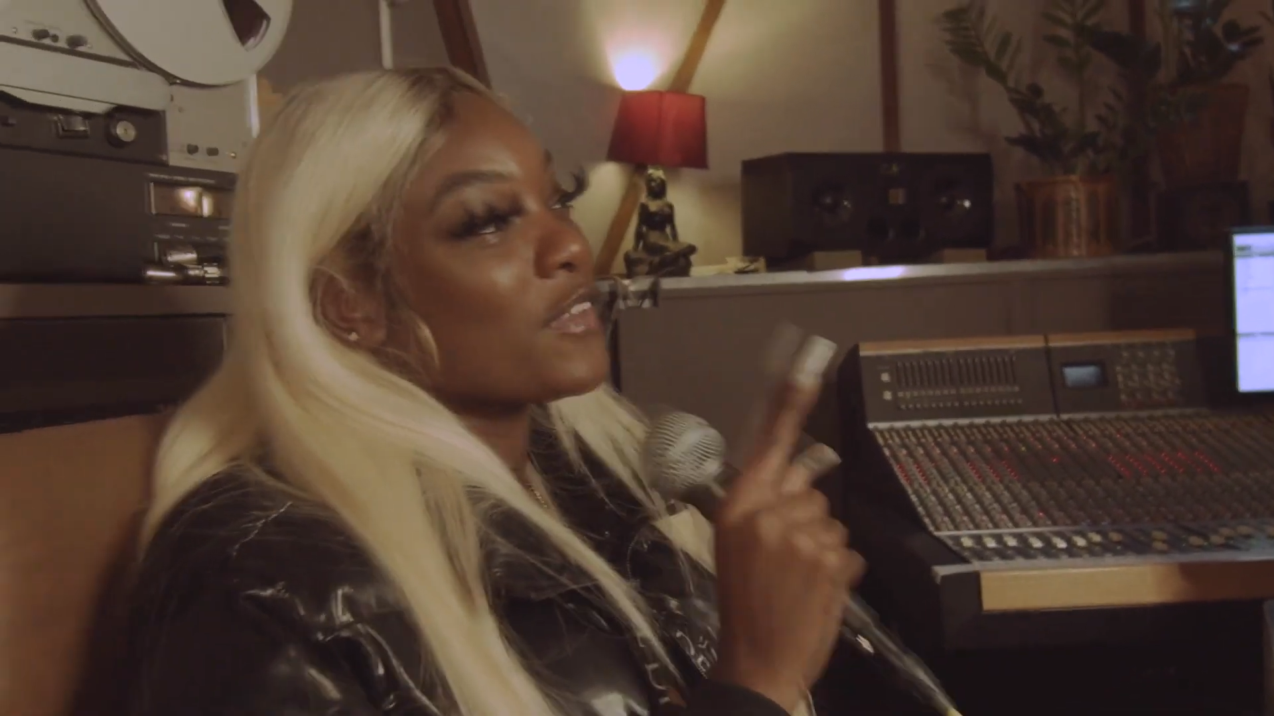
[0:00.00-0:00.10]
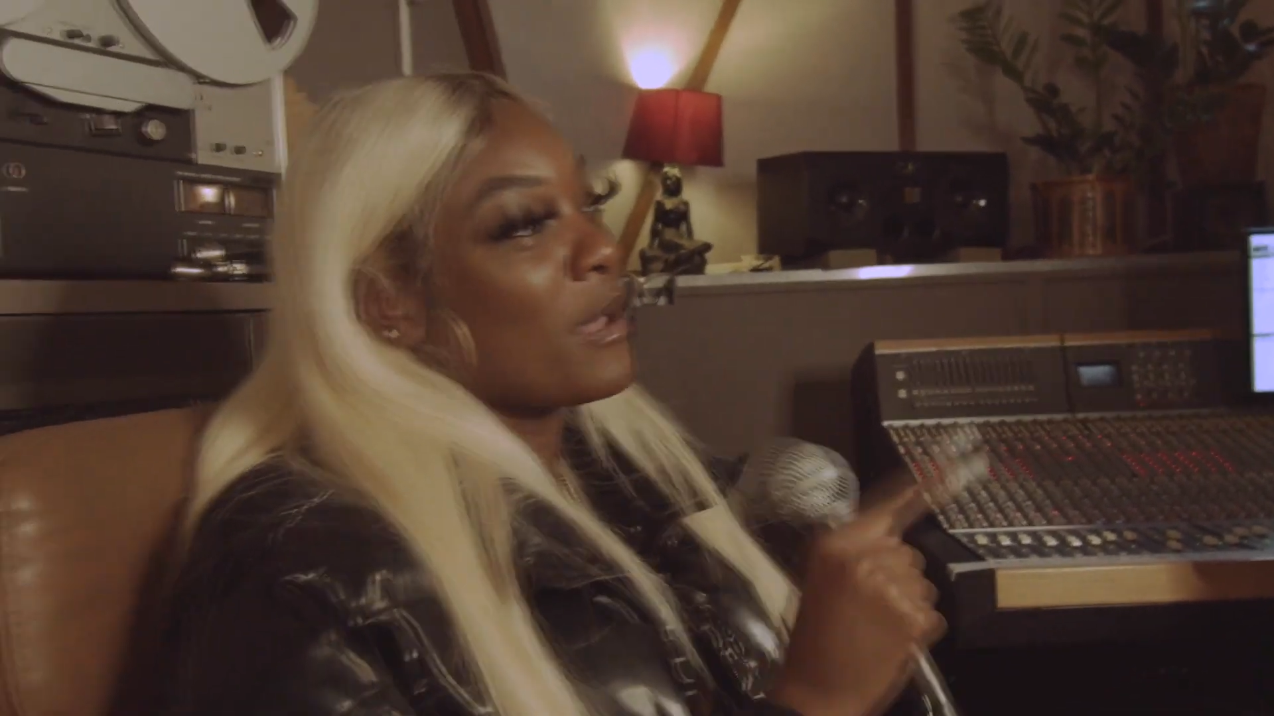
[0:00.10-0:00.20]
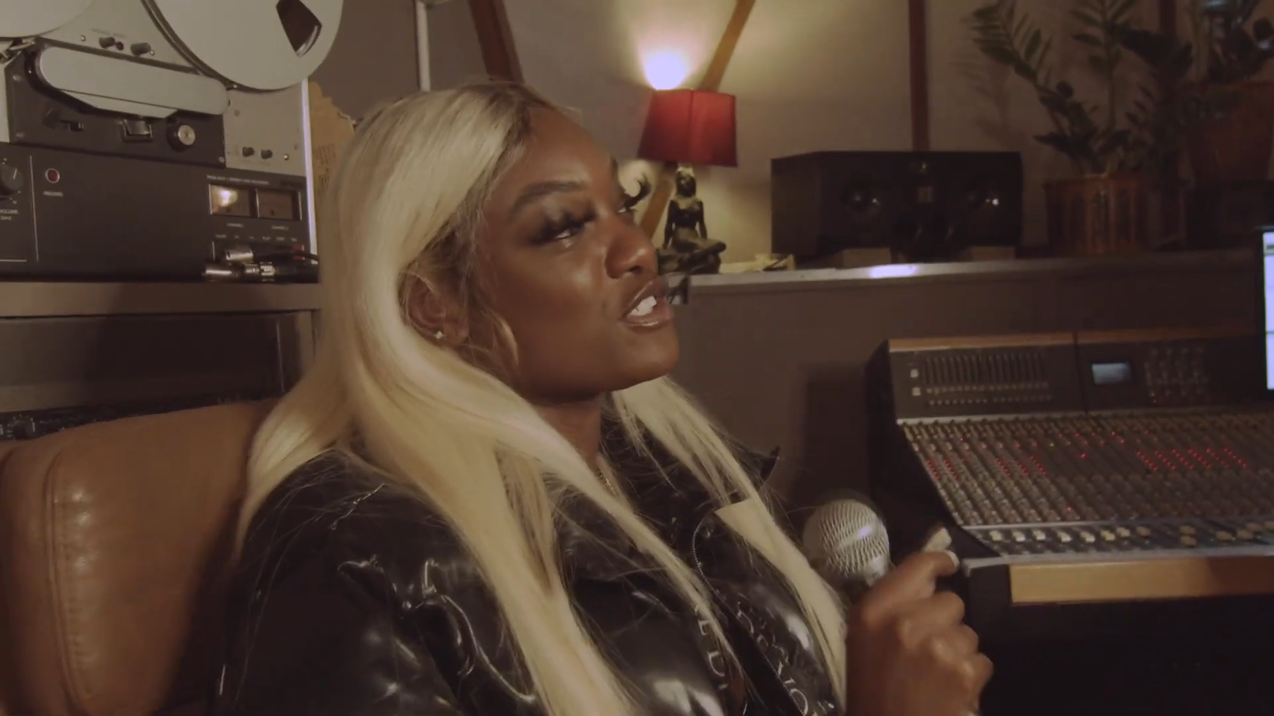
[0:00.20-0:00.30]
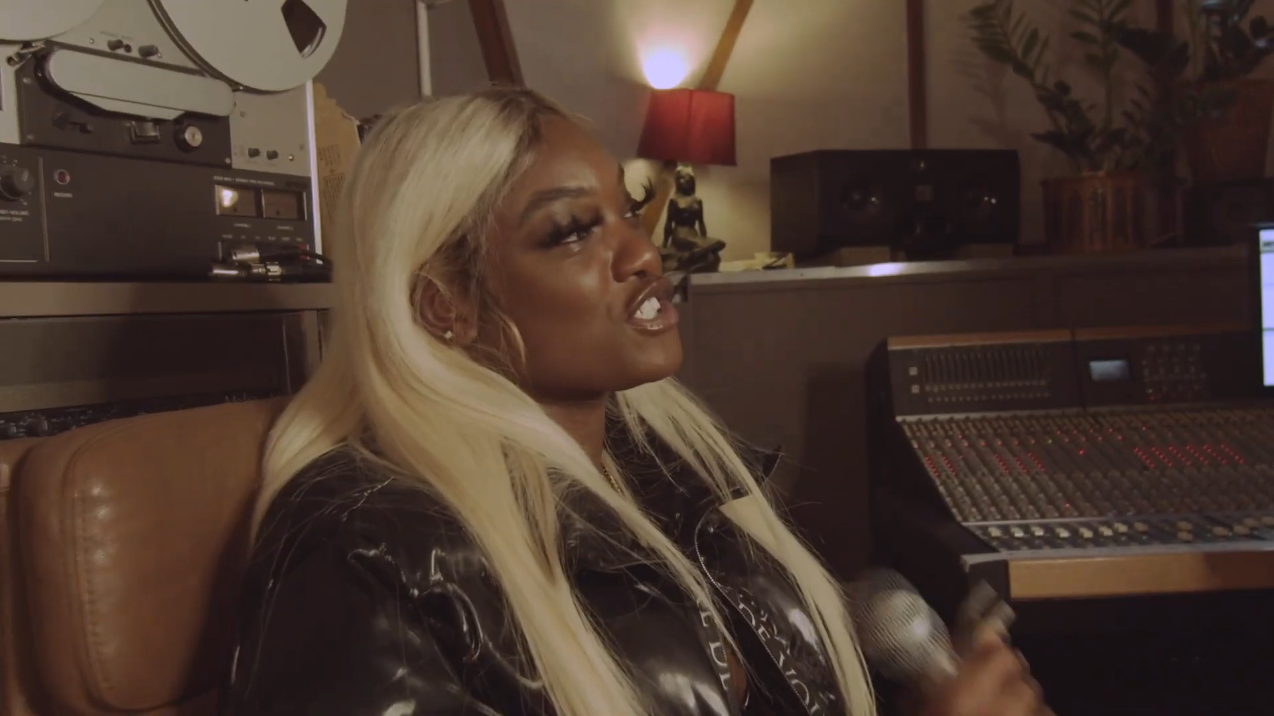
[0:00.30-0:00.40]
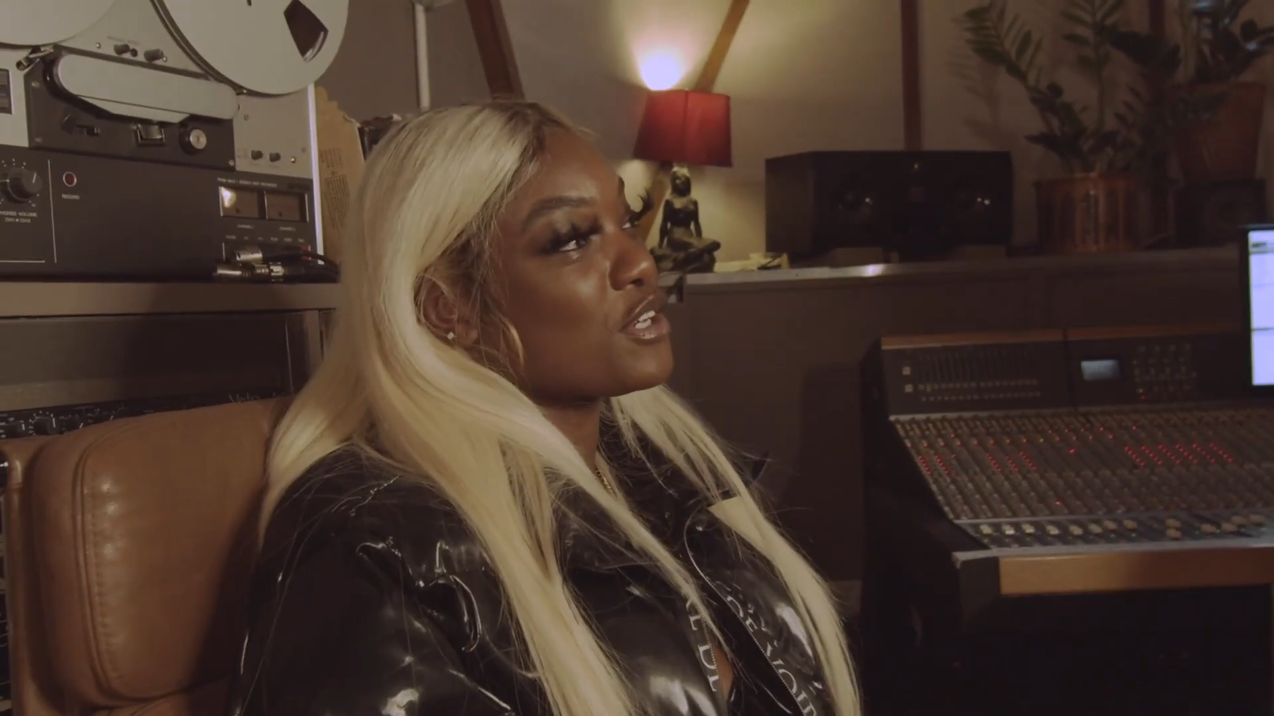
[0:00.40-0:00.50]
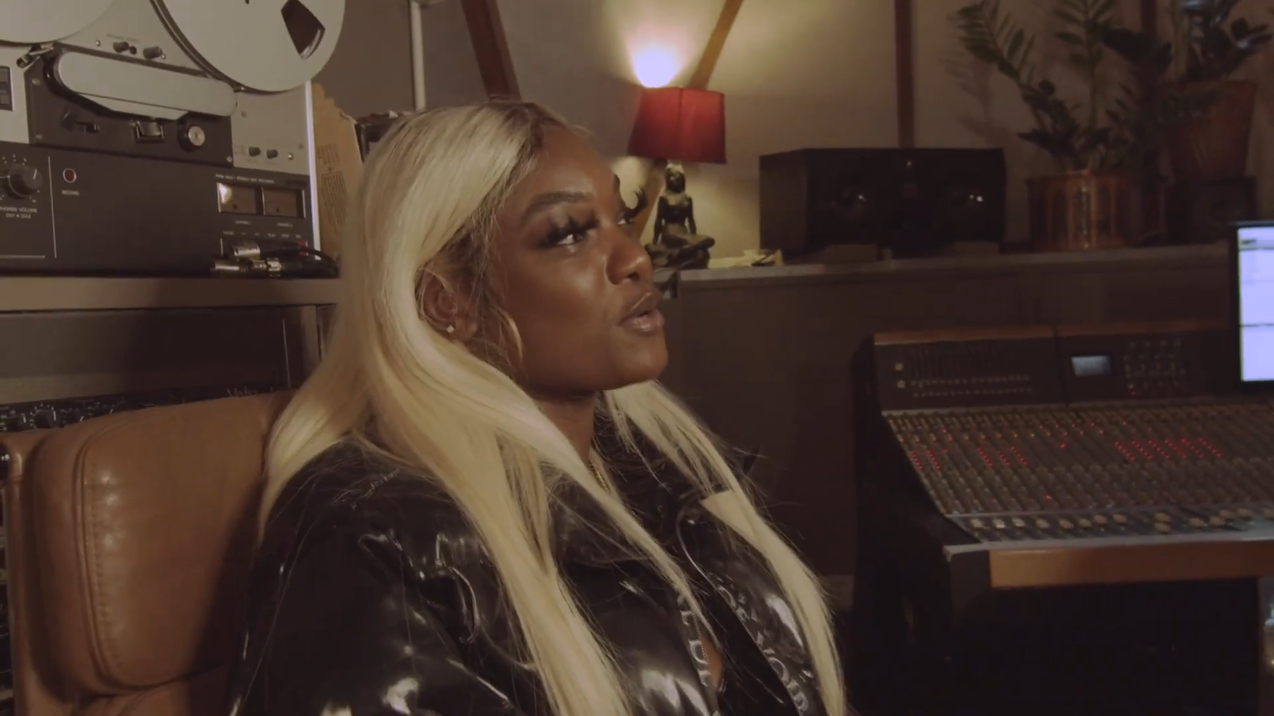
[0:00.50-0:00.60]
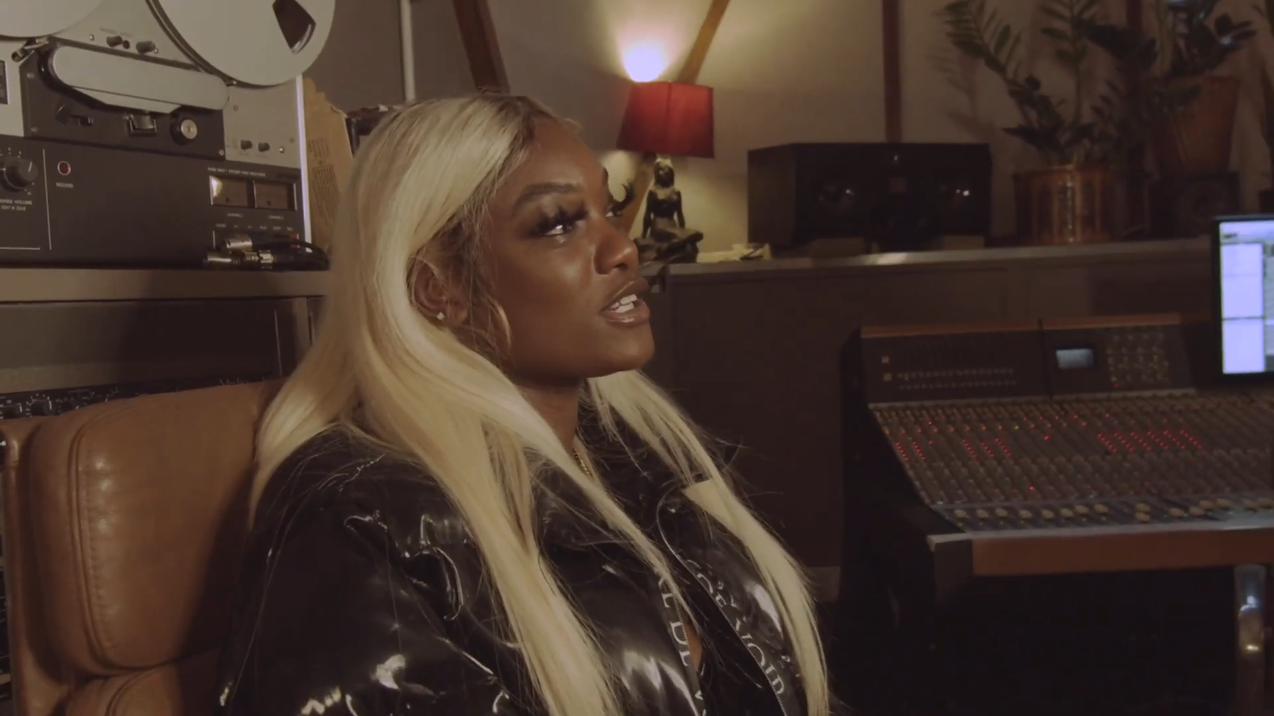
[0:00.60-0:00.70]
thought that was a trick